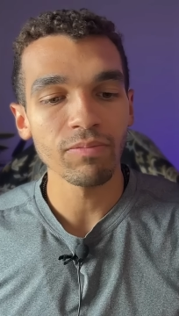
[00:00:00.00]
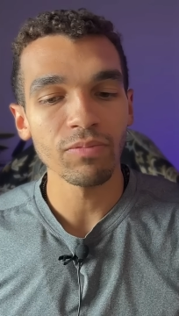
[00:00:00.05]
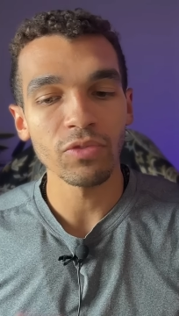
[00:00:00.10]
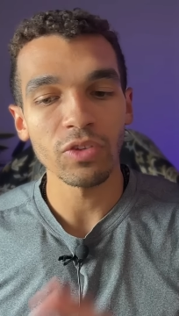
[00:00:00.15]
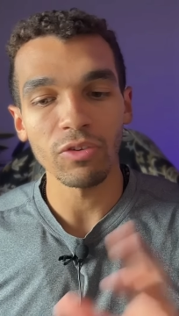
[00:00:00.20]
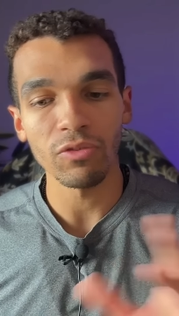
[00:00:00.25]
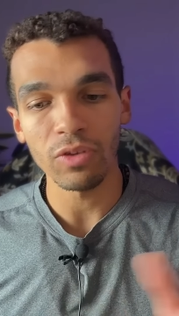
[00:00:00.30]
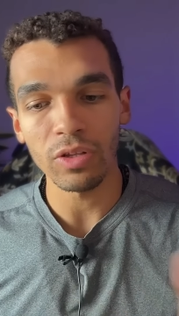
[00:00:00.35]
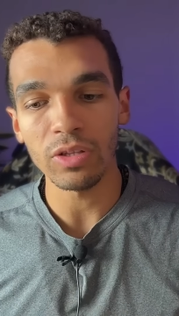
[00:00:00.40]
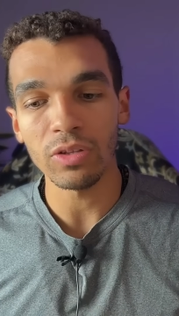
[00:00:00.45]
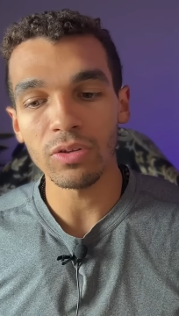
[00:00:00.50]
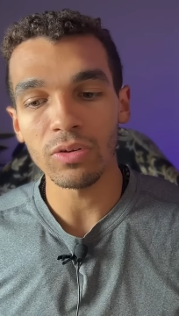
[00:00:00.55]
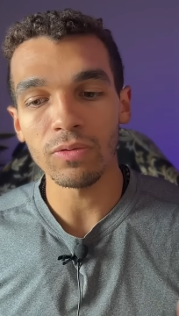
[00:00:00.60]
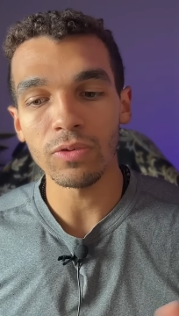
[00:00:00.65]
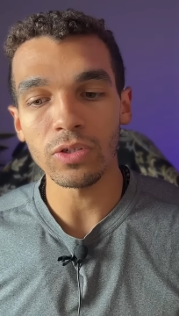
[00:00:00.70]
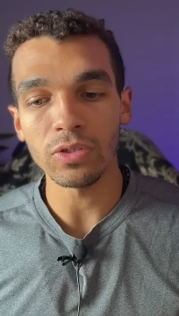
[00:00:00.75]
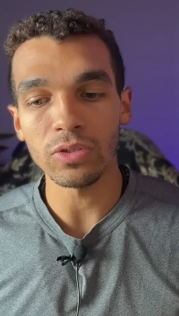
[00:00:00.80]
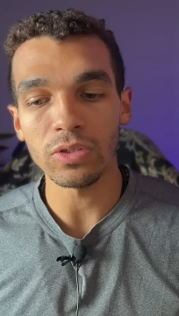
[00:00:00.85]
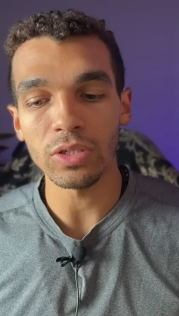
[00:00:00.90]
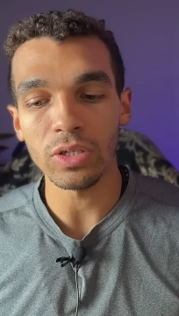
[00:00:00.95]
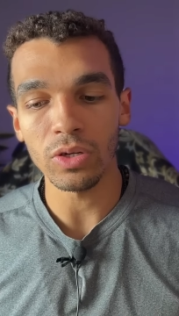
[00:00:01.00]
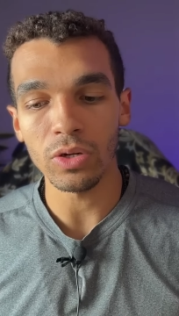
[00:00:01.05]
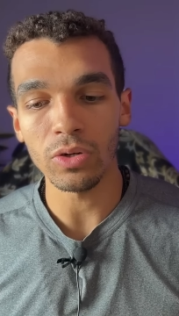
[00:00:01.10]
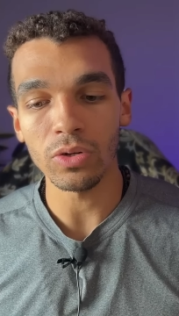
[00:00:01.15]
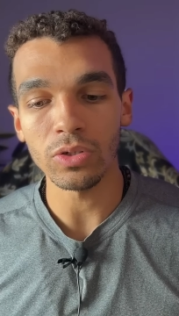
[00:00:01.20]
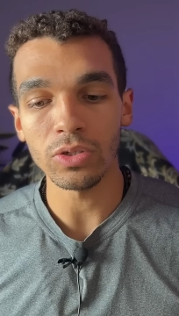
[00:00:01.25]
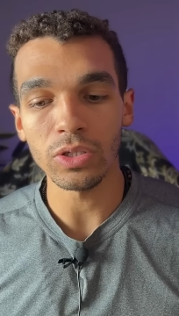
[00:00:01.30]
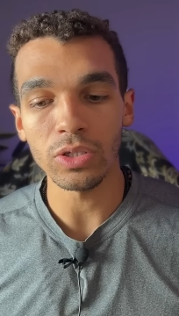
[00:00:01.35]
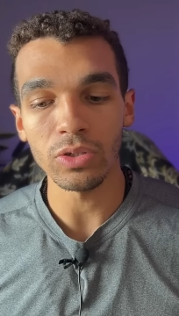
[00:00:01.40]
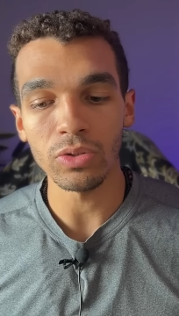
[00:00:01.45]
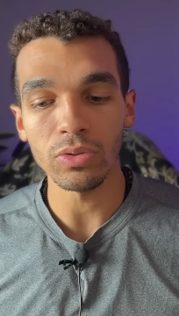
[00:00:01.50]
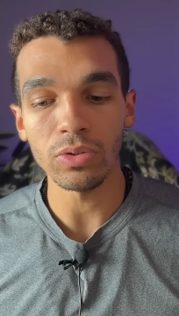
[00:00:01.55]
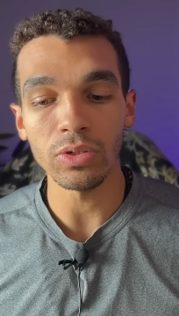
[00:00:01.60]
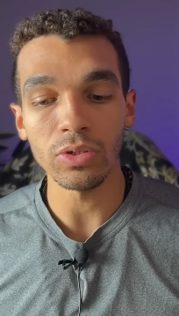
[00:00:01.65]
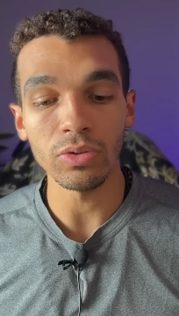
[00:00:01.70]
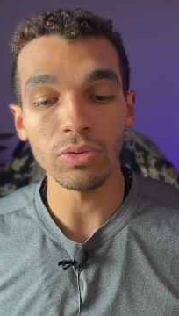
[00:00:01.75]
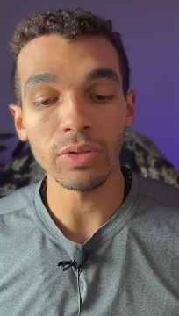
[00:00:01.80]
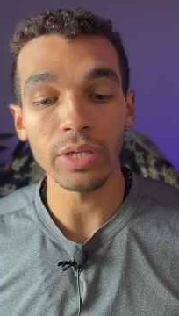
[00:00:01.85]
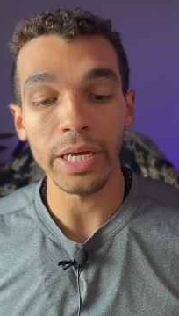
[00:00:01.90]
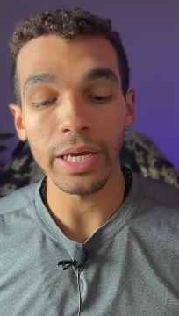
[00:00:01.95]
So I feel like the universe is encouraging you to
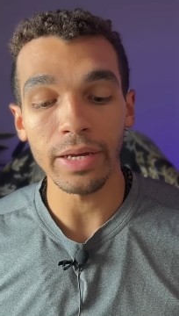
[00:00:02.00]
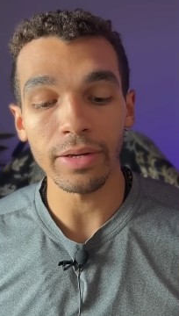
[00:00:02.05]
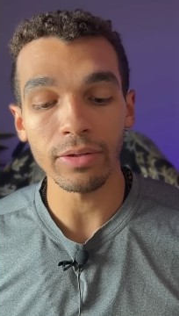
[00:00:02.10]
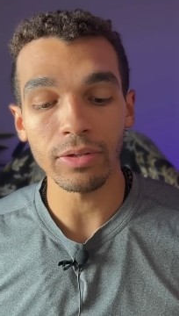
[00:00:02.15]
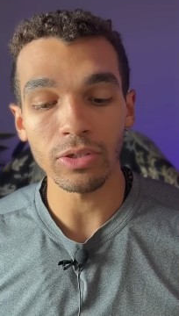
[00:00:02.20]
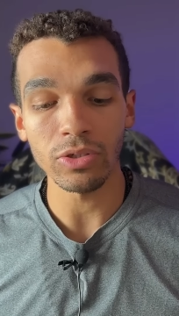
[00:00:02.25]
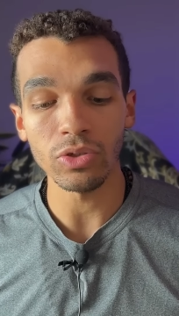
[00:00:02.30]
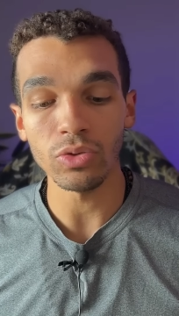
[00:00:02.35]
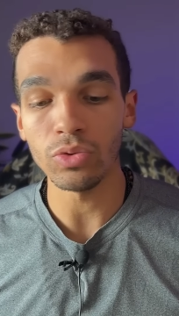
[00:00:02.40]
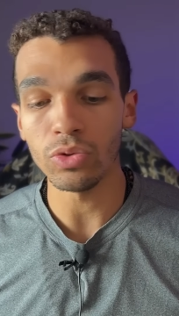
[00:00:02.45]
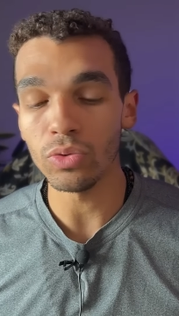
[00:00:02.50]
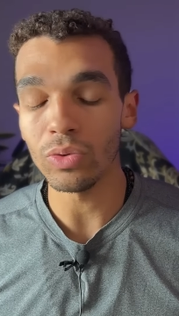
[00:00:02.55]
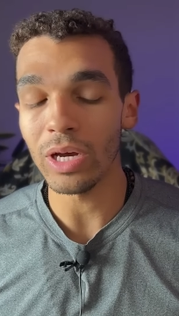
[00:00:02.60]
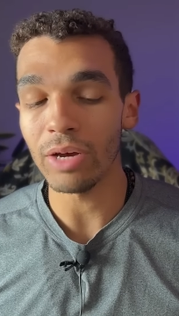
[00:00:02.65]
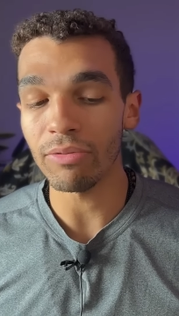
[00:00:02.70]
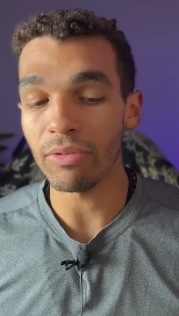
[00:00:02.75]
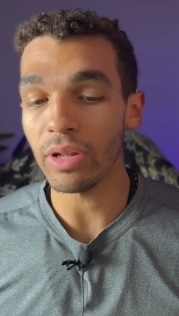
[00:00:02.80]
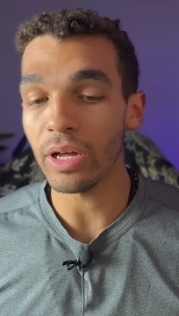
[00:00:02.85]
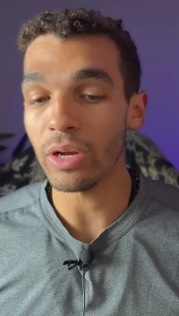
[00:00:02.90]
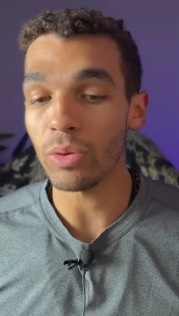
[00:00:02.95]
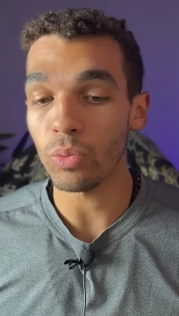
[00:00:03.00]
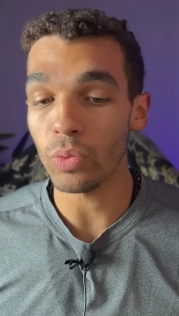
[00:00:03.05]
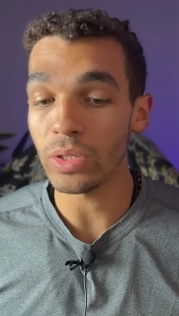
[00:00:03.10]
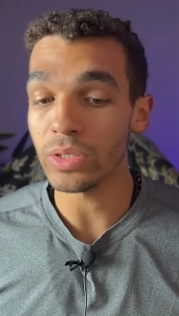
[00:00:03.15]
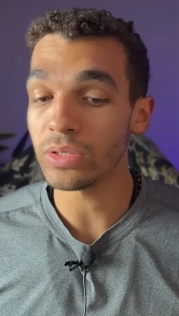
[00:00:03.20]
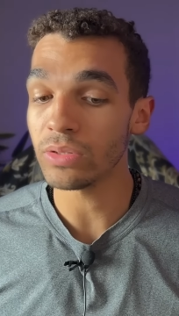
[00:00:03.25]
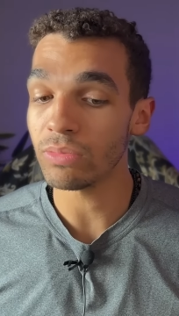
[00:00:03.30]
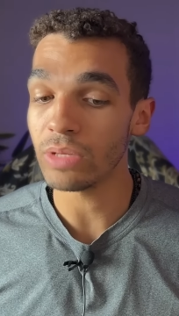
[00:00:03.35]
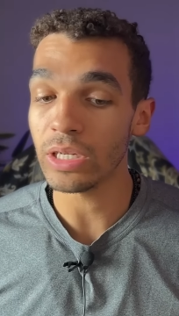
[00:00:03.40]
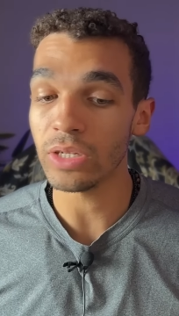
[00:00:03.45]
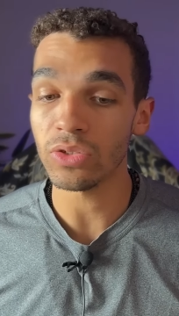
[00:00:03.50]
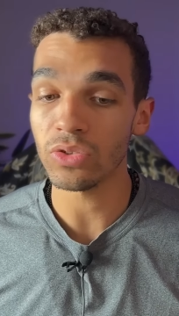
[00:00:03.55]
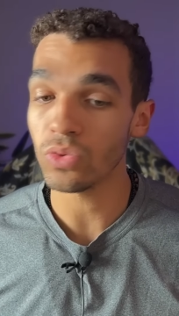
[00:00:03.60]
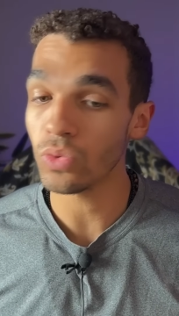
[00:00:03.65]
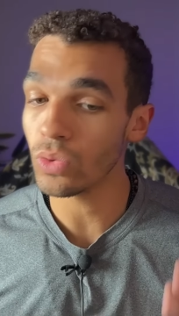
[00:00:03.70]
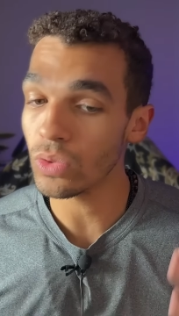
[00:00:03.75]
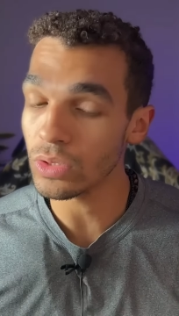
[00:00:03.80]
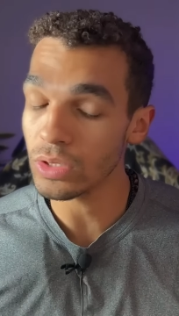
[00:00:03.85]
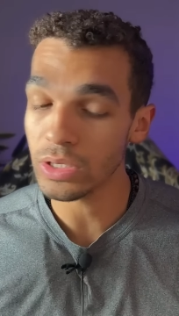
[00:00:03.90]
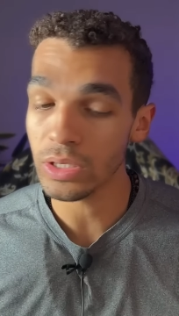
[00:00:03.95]
do that because you do have a lot of wisdom, eight of
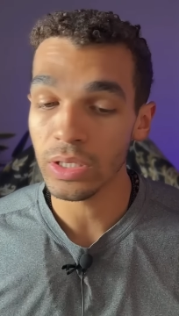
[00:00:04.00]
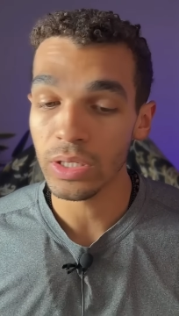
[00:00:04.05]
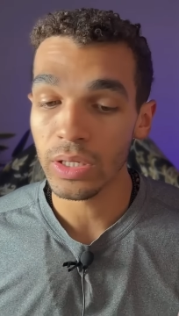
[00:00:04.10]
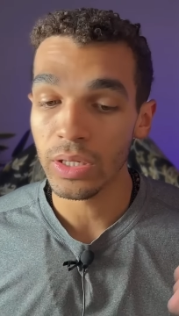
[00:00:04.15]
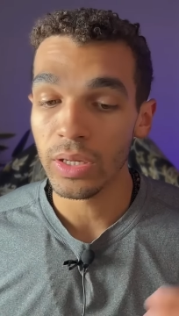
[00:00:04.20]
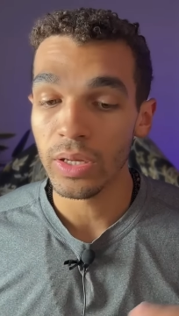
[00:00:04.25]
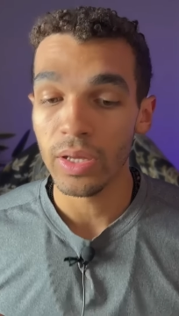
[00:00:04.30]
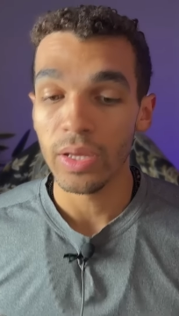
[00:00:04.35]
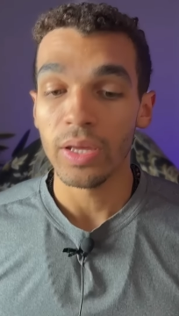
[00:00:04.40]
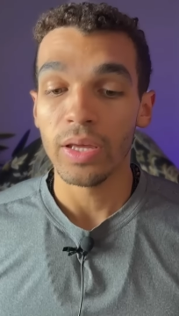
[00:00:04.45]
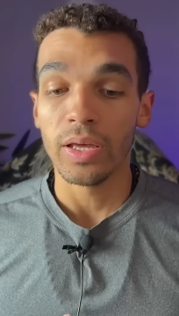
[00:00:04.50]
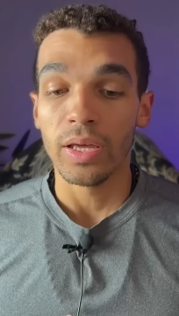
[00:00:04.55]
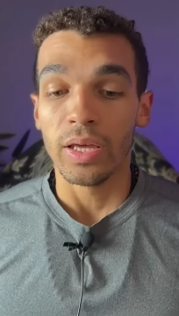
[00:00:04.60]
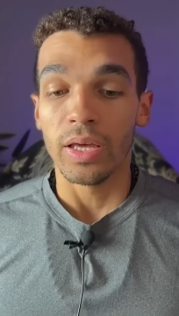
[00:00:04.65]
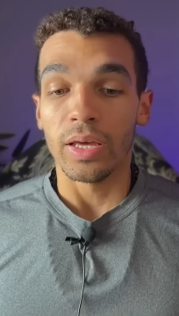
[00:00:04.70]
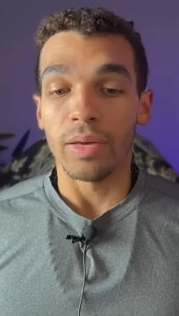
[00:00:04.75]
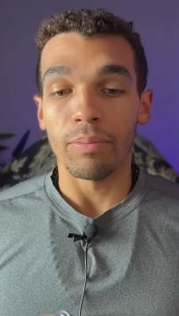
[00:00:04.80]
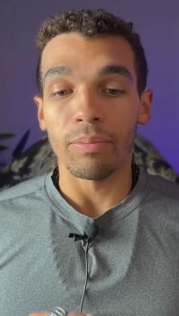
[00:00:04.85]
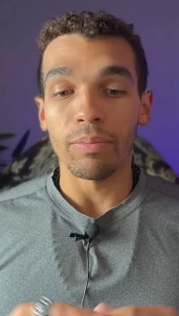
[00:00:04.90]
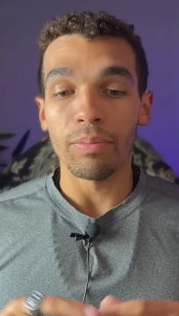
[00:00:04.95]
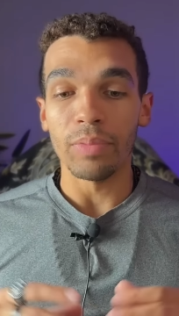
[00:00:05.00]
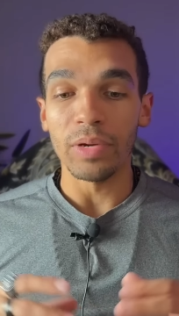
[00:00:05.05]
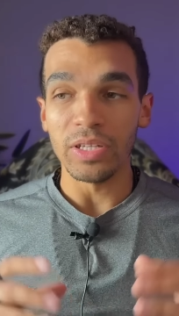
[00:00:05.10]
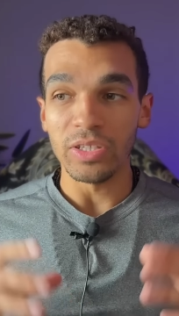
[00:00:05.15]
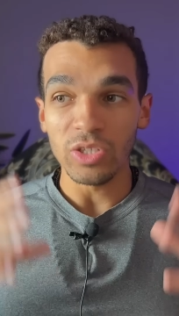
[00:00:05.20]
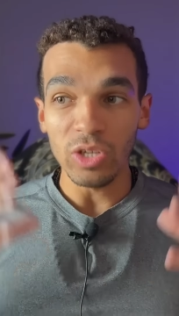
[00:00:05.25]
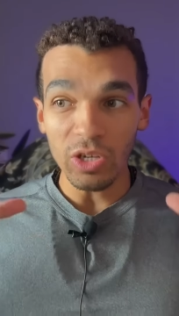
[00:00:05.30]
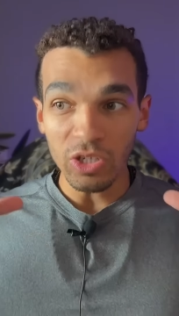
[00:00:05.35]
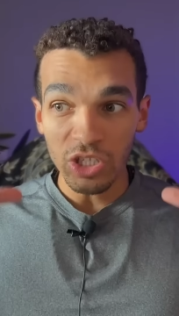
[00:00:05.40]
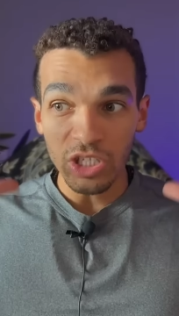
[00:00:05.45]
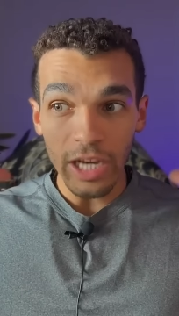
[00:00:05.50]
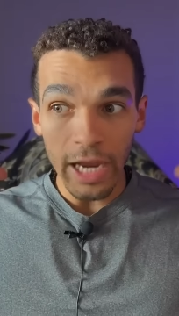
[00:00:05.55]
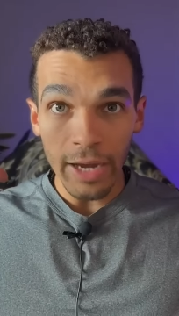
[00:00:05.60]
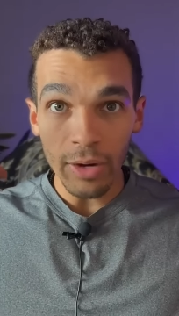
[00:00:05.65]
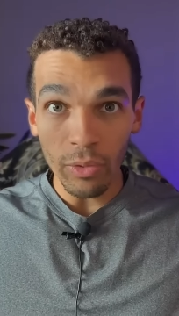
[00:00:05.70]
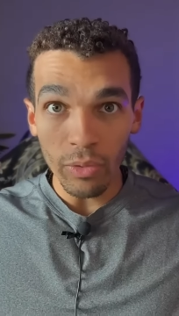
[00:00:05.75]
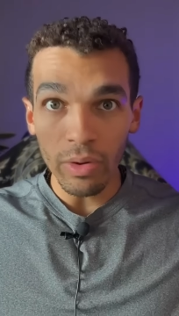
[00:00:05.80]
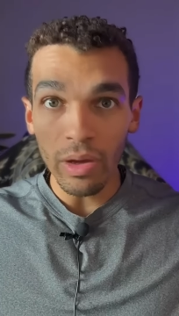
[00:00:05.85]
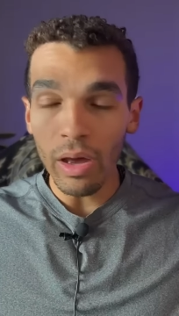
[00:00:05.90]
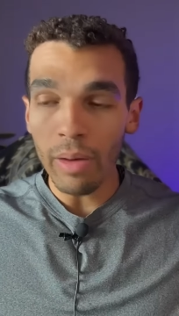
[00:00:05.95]
swords, but it's all
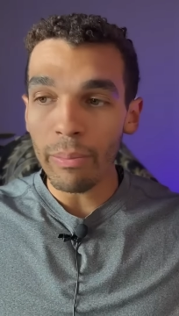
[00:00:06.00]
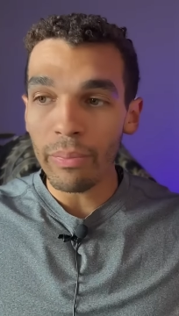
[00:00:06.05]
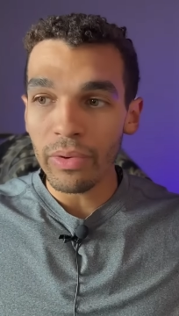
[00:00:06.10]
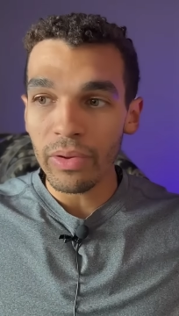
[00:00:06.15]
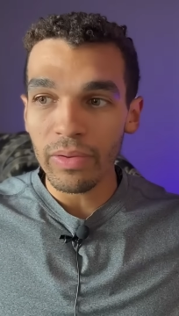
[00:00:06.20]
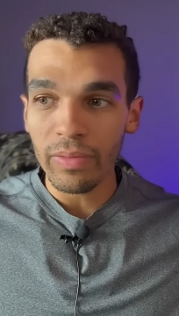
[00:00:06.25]
shackled up.